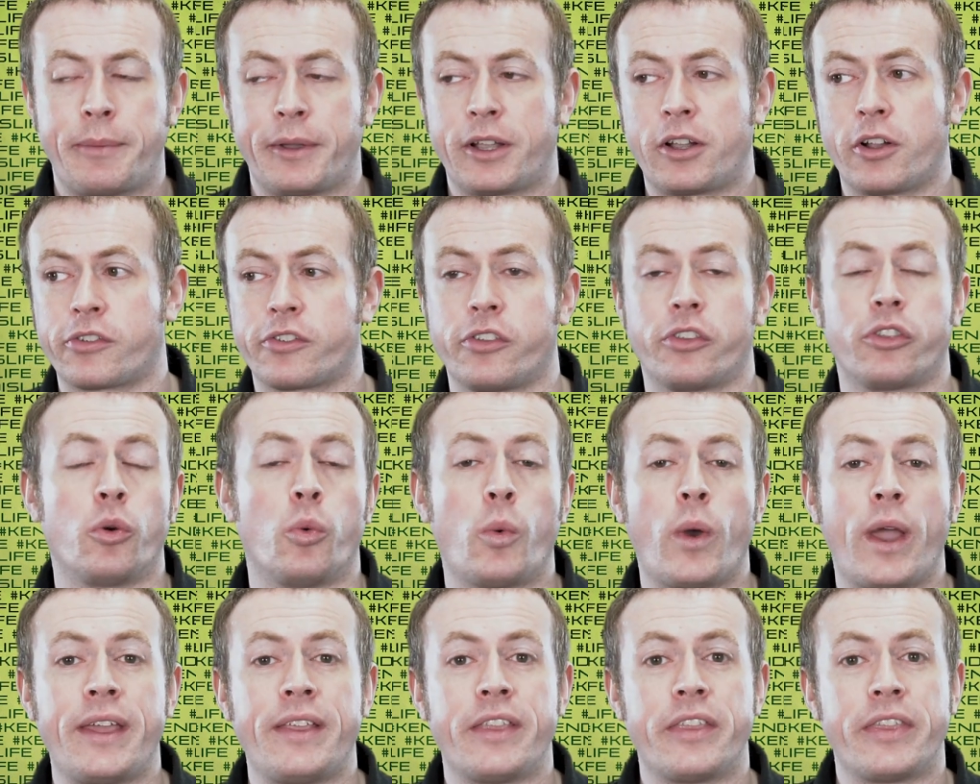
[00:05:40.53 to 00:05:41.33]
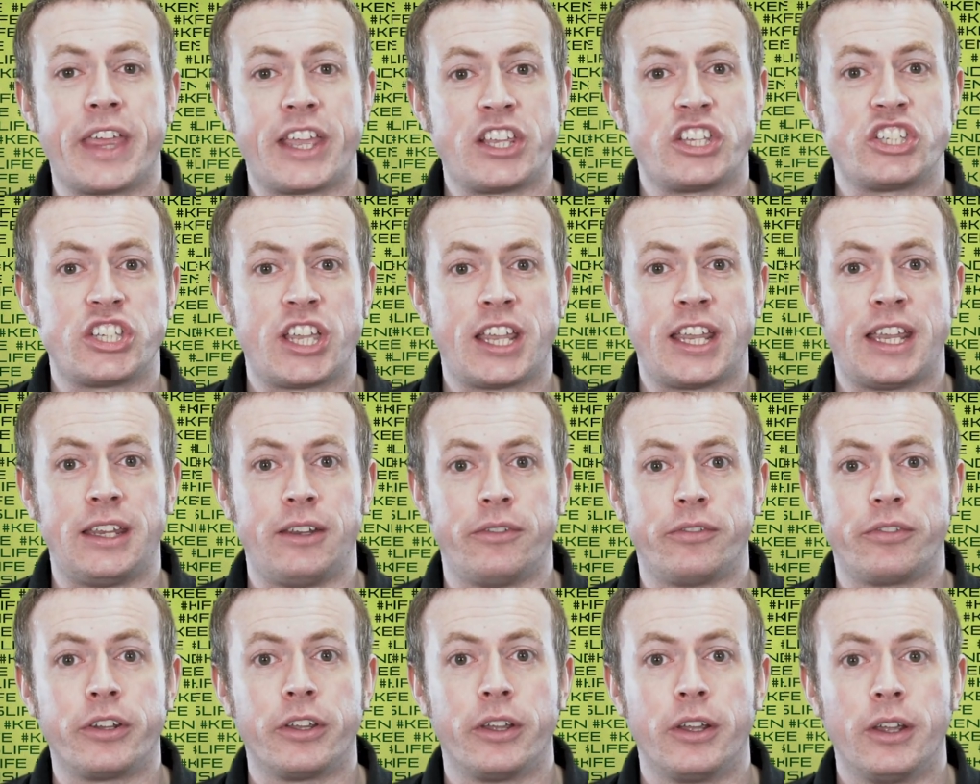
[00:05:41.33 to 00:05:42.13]
Because of the way that they're
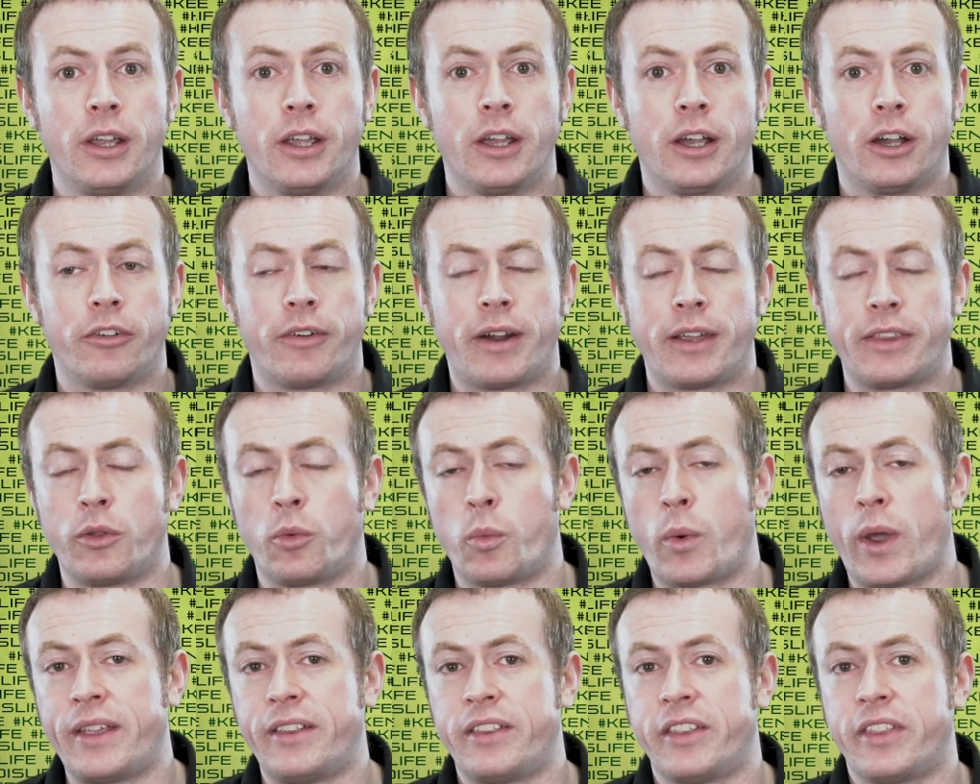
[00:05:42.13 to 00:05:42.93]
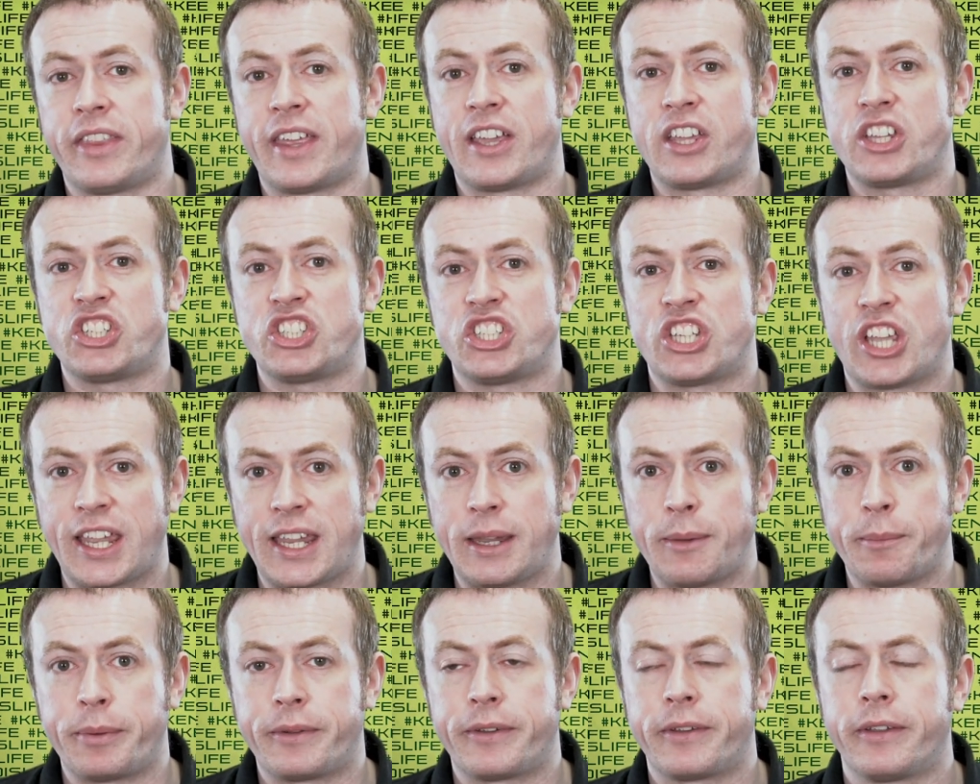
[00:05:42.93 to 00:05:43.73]
shaved, right? The way that they're
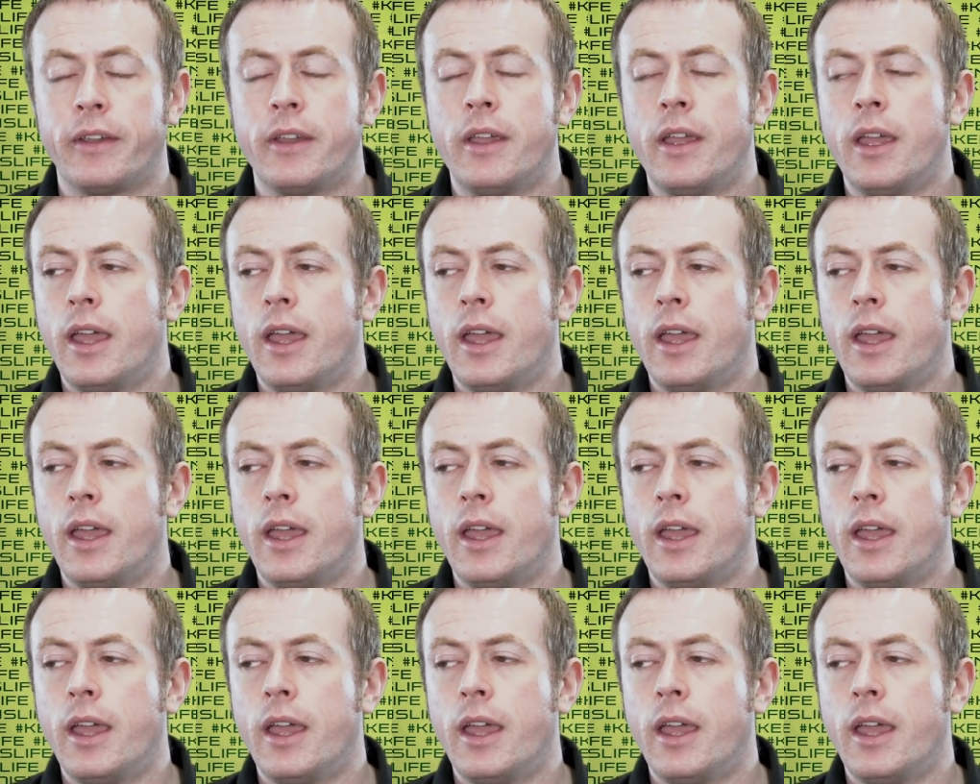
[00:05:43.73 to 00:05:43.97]
shaped.